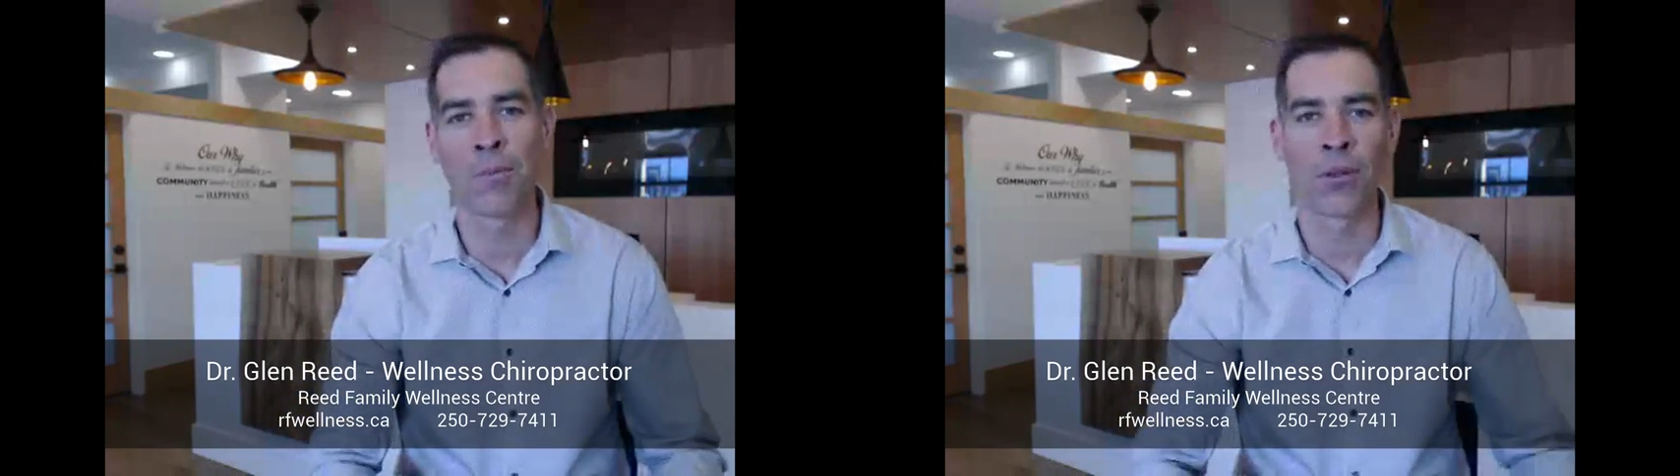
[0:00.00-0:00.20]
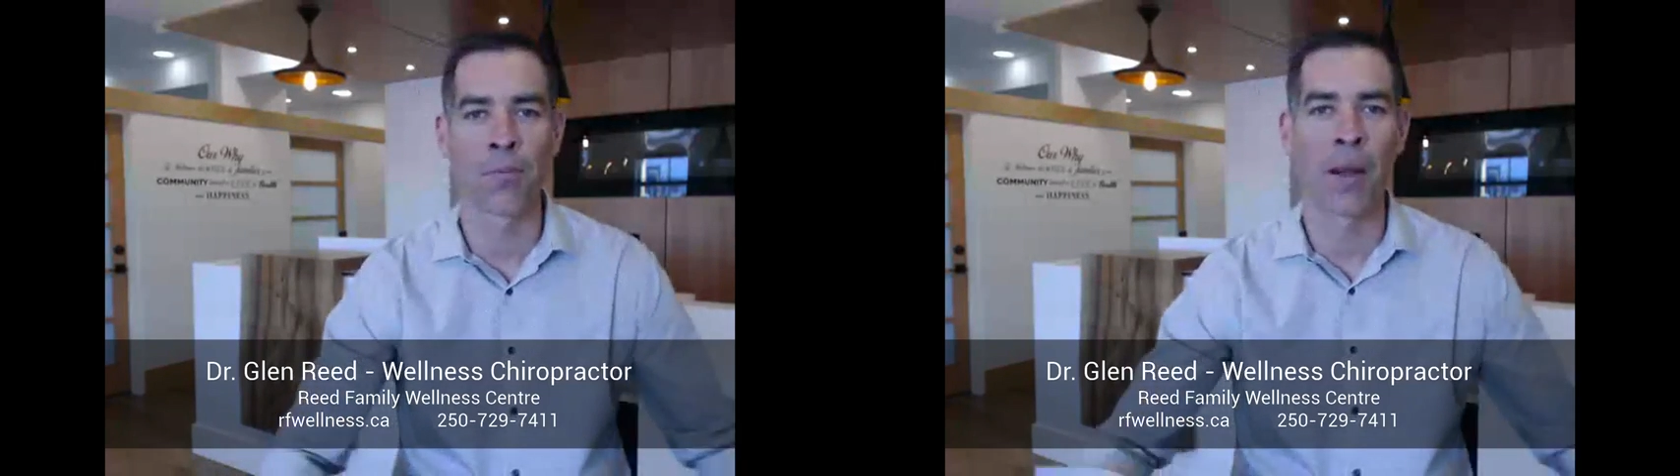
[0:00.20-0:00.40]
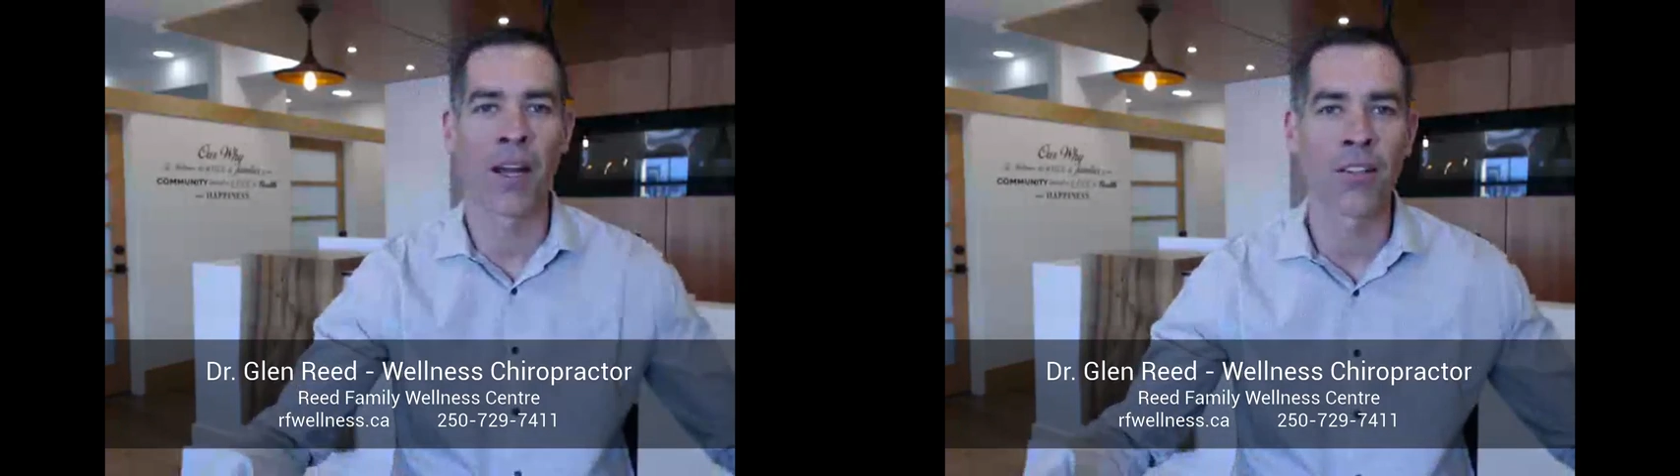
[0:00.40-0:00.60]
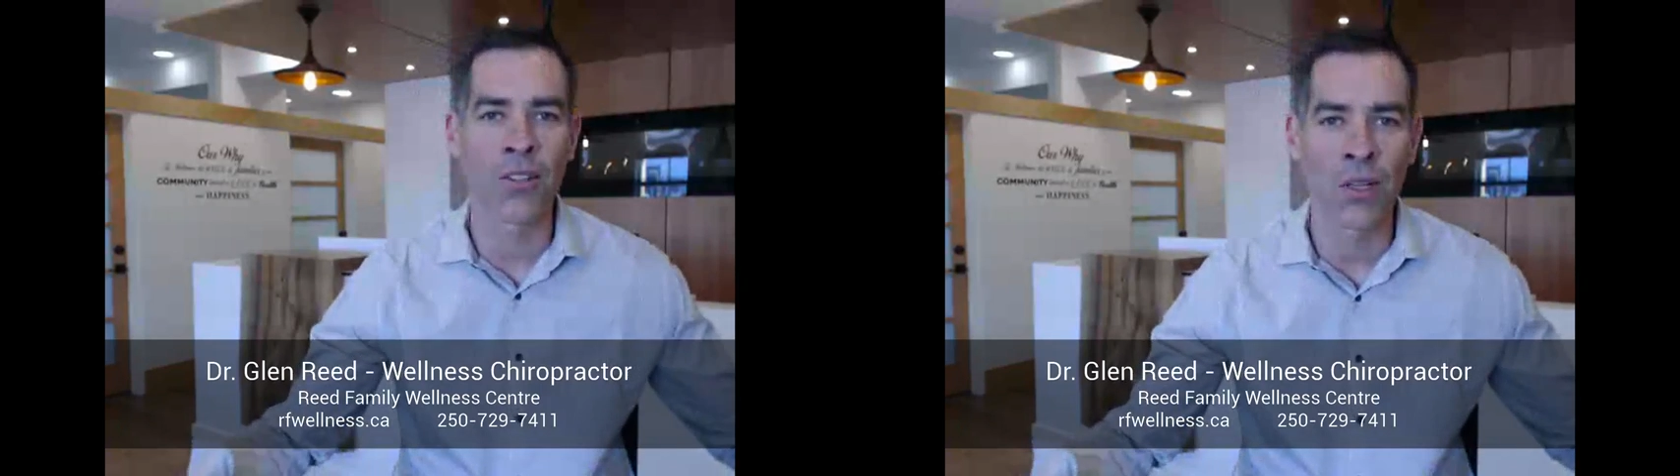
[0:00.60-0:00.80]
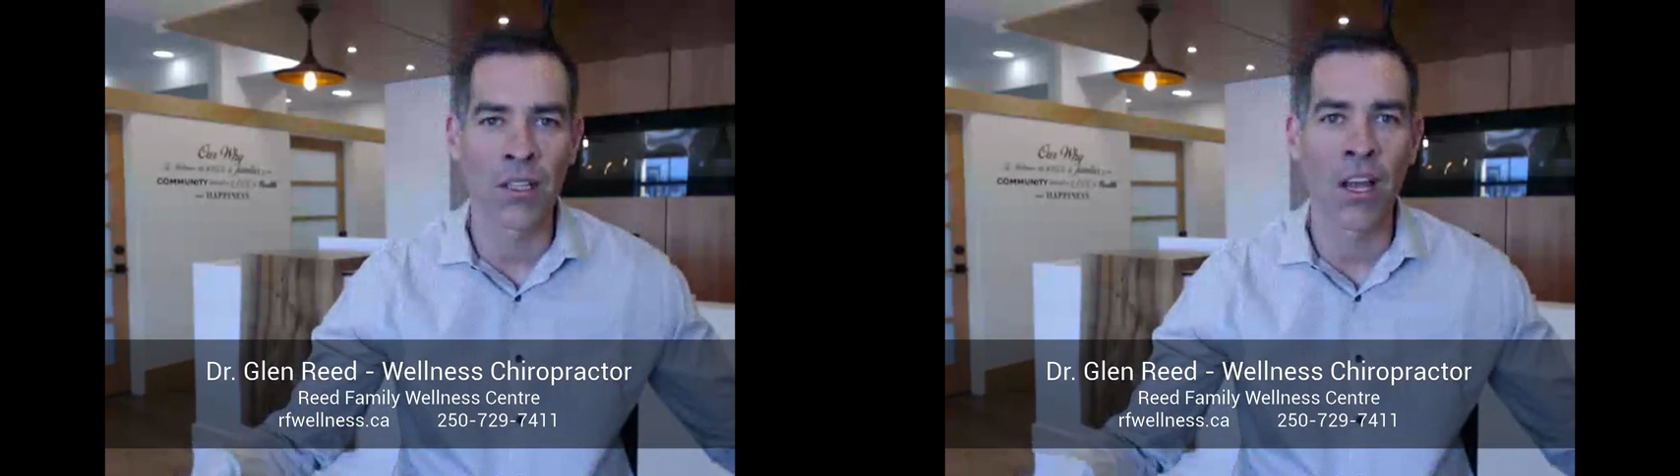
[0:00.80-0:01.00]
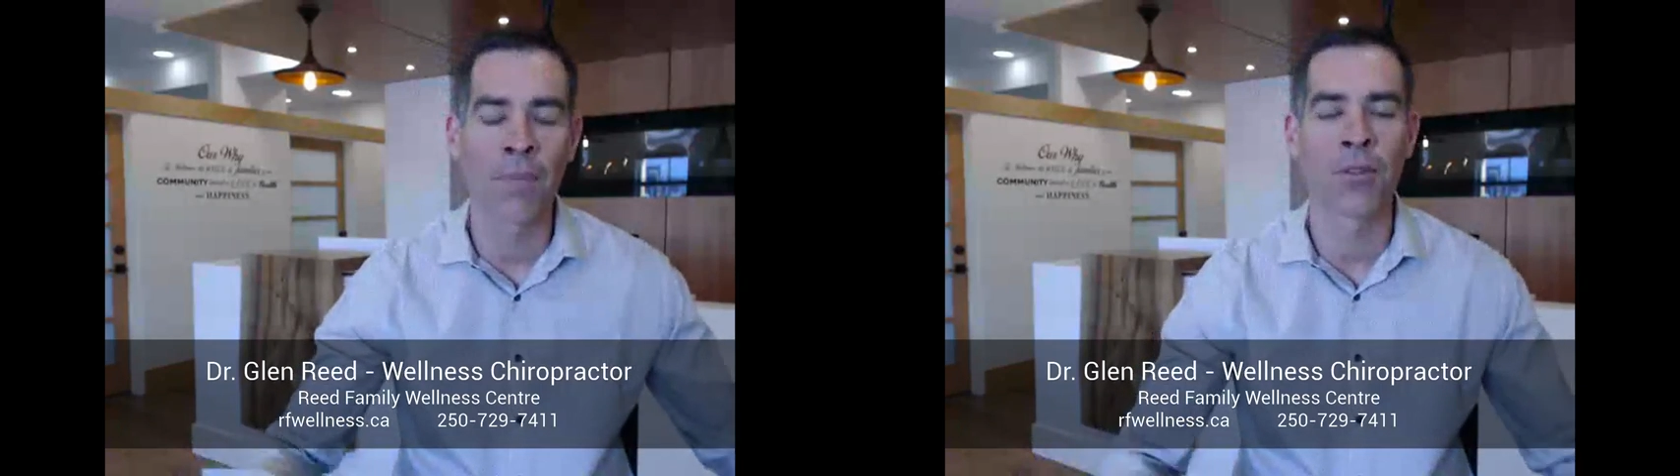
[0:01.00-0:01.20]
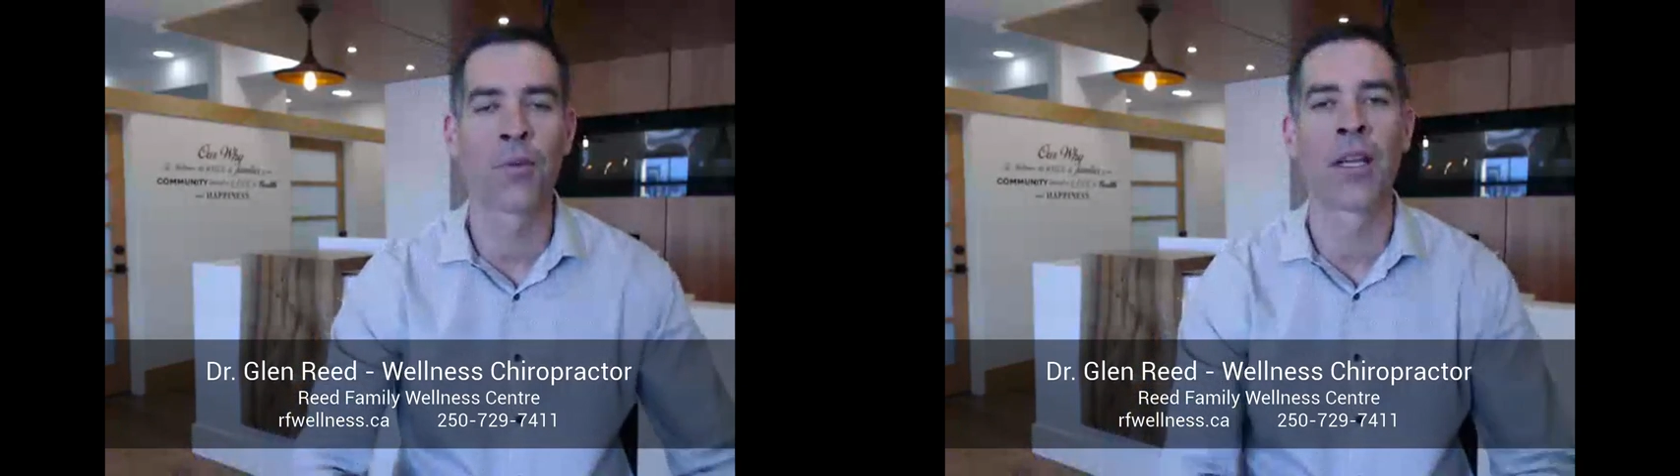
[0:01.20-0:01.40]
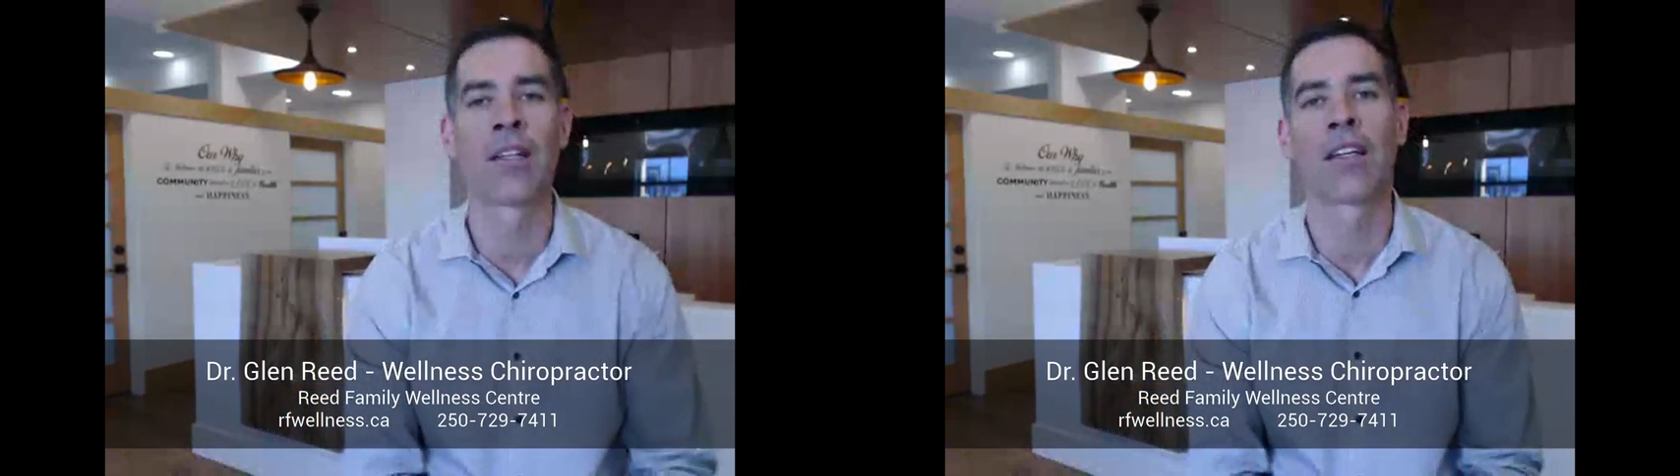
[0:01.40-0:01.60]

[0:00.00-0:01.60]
both parents going the opposite way to